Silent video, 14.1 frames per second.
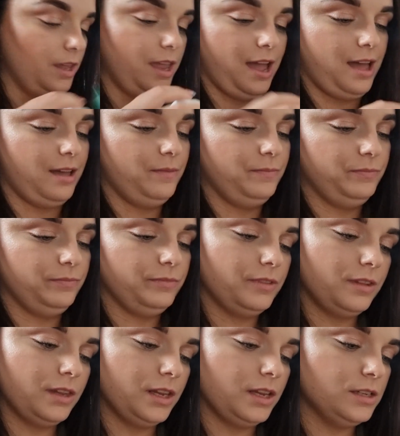Yeah.
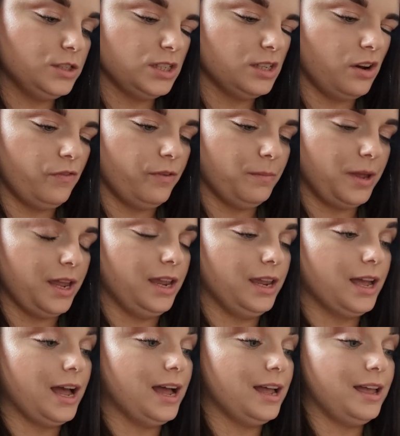It's just not for
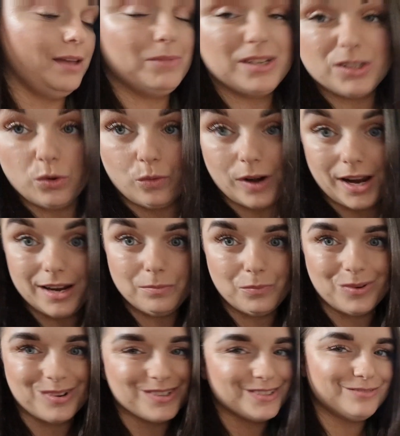me. It's alright,
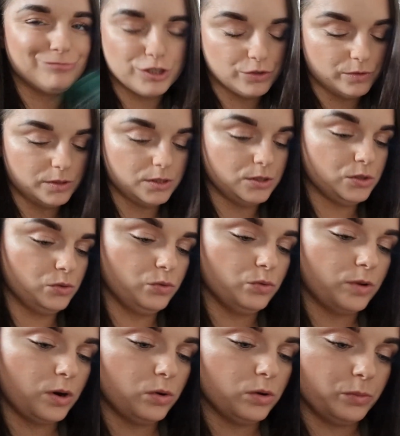but Rituals is
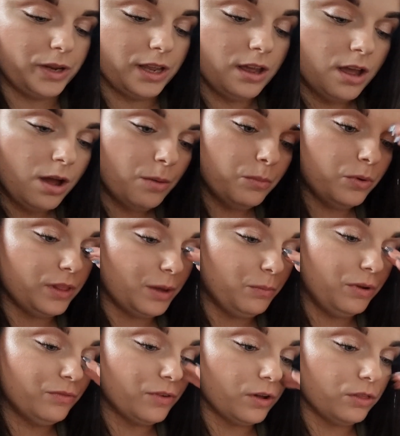great all the way. But then
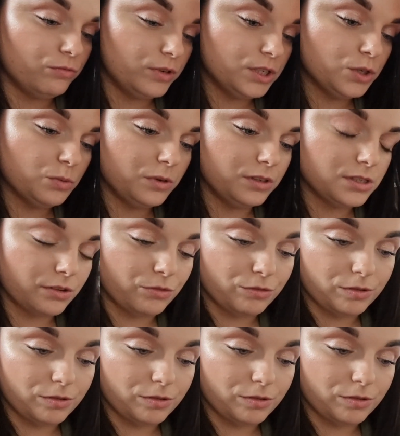we've got the Rituals